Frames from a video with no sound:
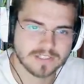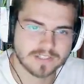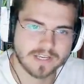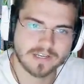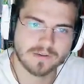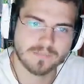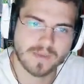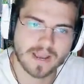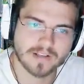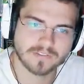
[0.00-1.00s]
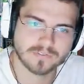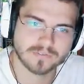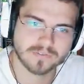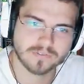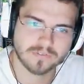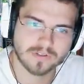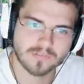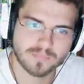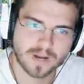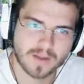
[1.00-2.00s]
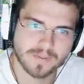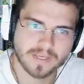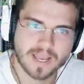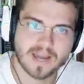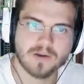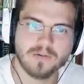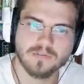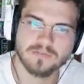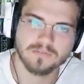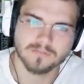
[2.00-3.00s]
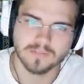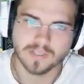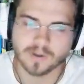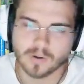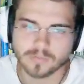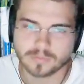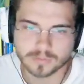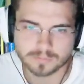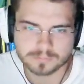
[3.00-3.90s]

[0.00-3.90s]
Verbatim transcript: like a master of popping out and over.